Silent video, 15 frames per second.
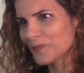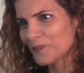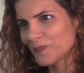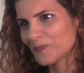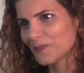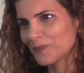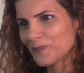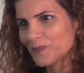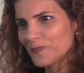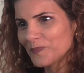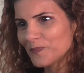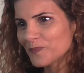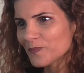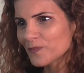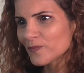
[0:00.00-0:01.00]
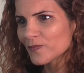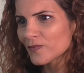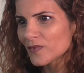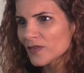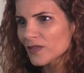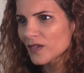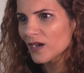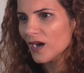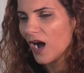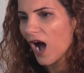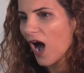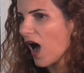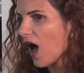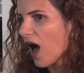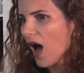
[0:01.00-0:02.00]
Because what
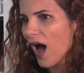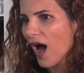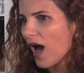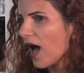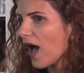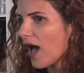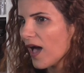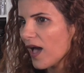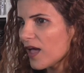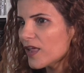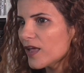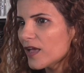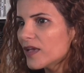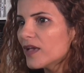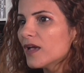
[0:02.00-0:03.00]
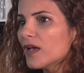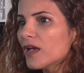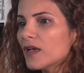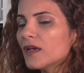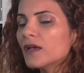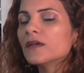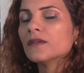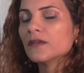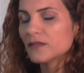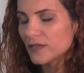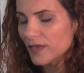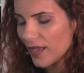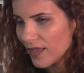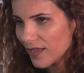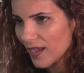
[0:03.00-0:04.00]
your walking was strange suddenly?
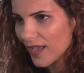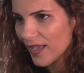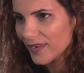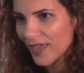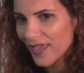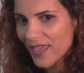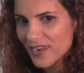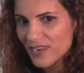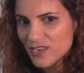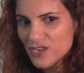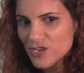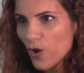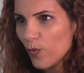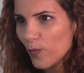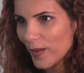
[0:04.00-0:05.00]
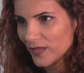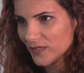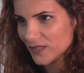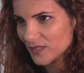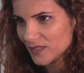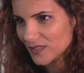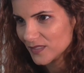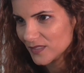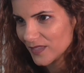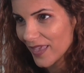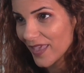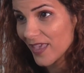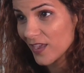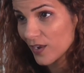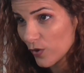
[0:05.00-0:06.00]
Yeah, and I had no balance
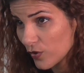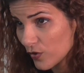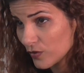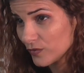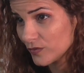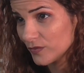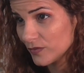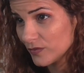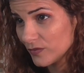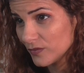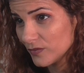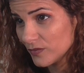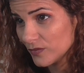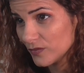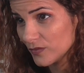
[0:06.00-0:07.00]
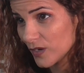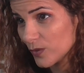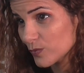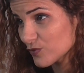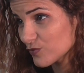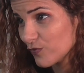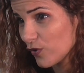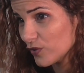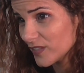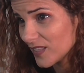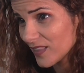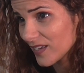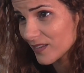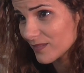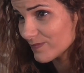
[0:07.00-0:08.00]
at all. I was falling
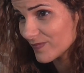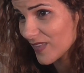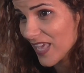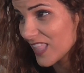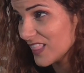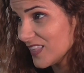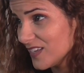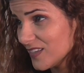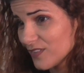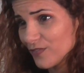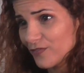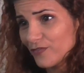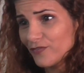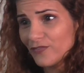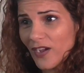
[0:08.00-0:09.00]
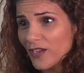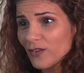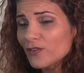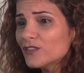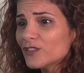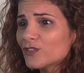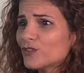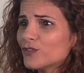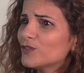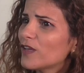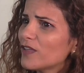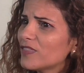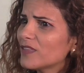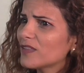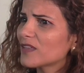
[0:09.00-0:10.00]
like a leaf. I couldn't do
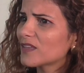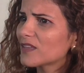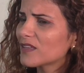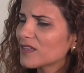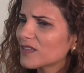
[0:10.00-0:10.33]
nothing.